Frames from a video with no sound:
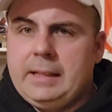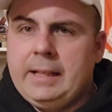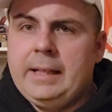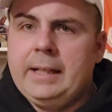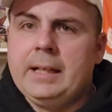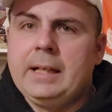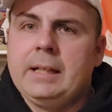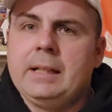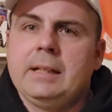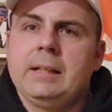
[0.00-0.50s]

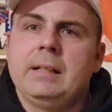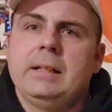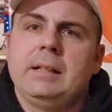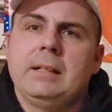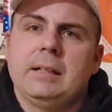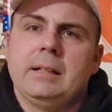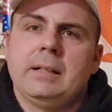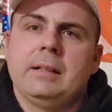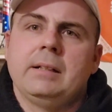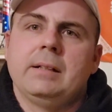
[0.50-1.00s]
in
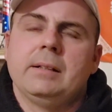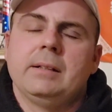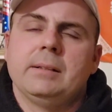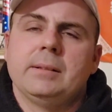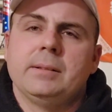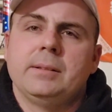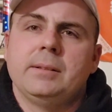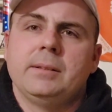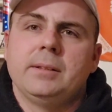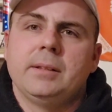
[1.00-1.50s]

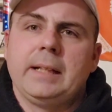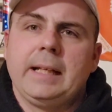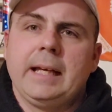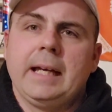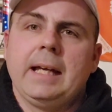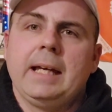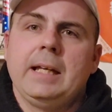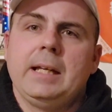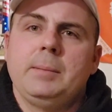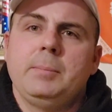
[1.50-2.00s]
the
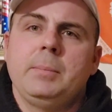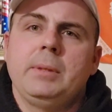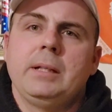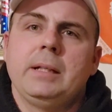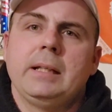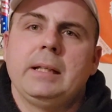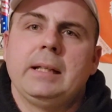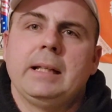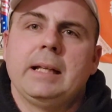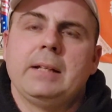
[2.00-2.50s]
game,
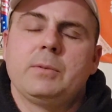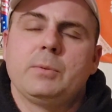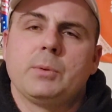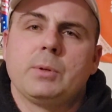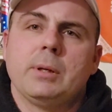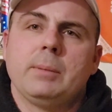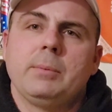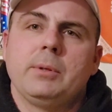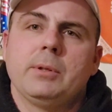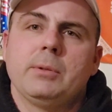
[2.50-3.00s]
and that's
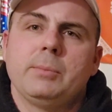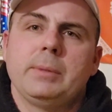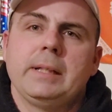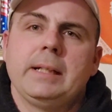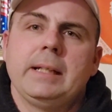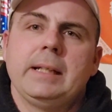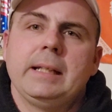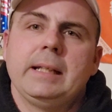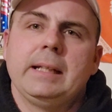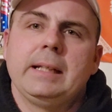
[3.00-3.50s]
where I'm going to be
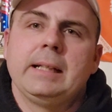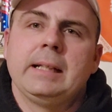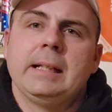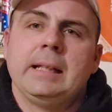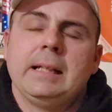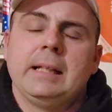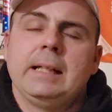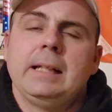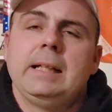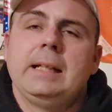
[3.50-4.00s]
getting
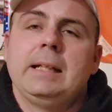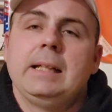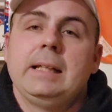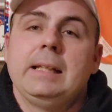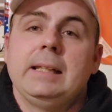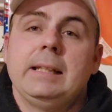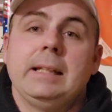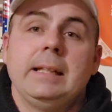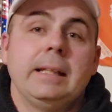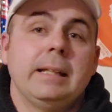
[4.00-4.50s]

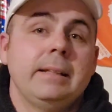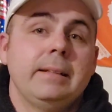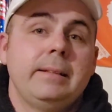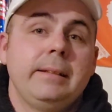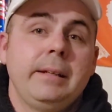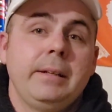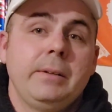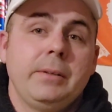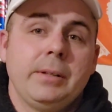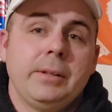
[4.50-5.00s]
the
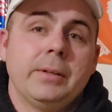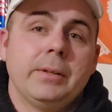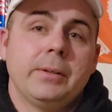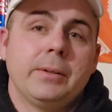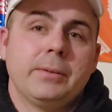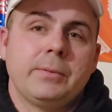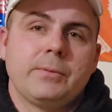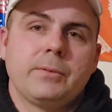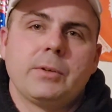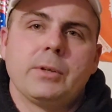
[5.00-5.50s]

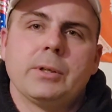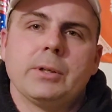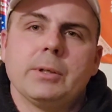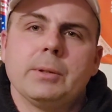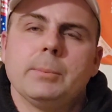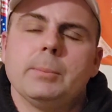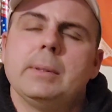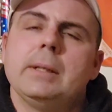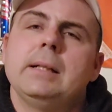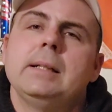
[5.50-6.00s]
interior
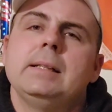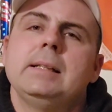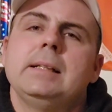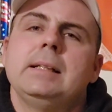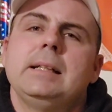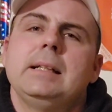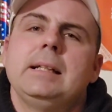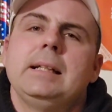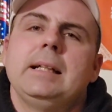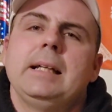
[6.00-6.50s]
from,
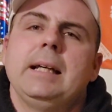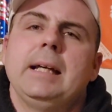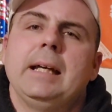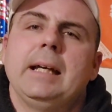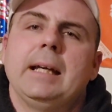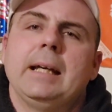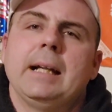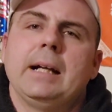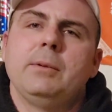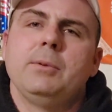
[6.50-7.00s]

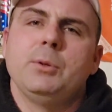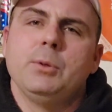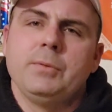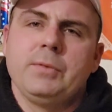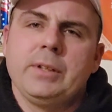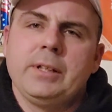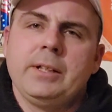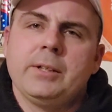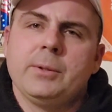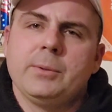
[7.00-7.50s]
and I'll do a
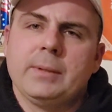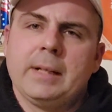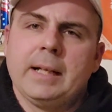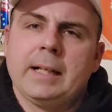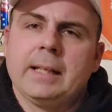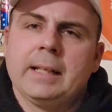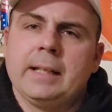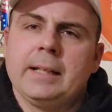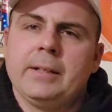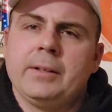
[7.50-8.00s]
video on
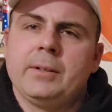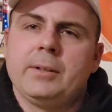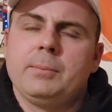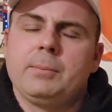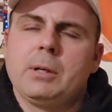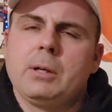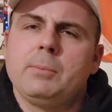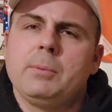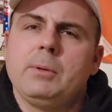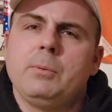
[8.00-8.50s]
that later,
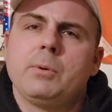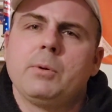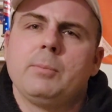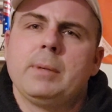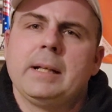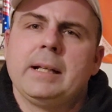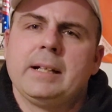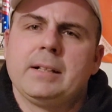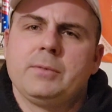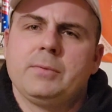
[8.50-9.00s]
probably one of
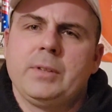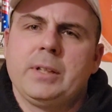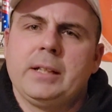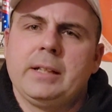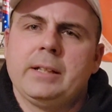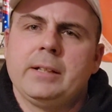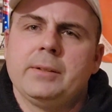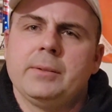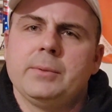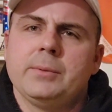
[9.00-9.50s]
my next
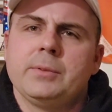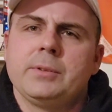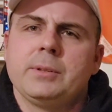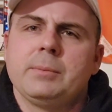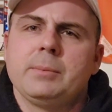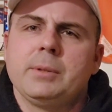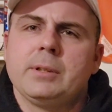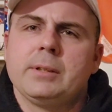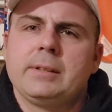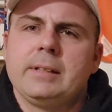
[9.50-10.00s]
videos.
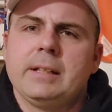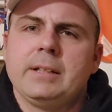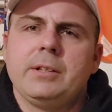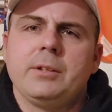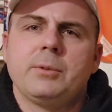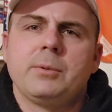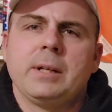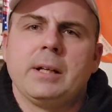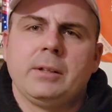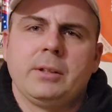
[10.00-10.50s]
I'm going to take
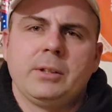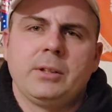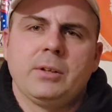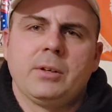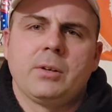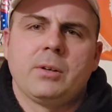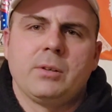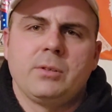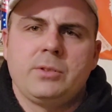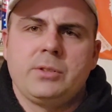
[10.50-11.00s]
you around the
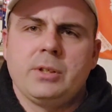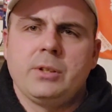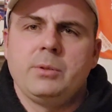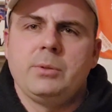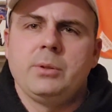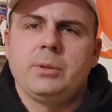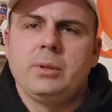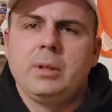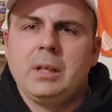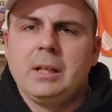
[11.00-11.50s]
car, show
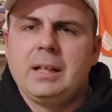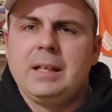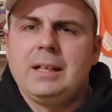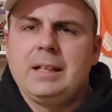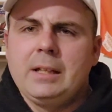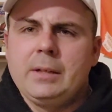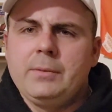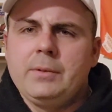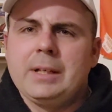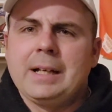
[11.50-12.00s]
you,
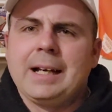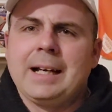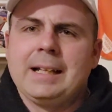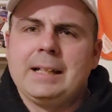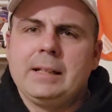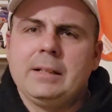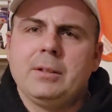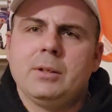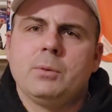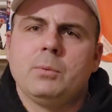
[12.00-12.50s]
give you an
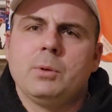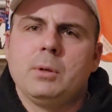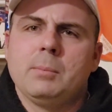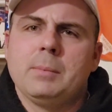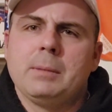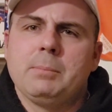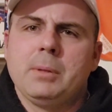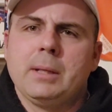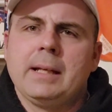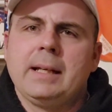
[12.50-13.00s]
idea of what
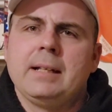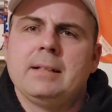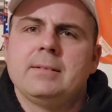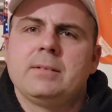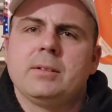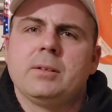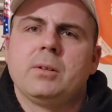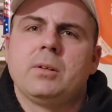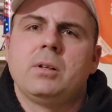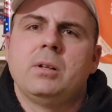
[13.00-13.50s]
my
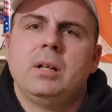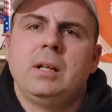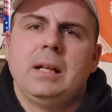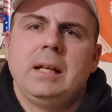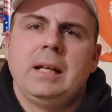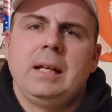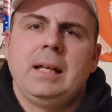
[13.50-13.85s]
plans are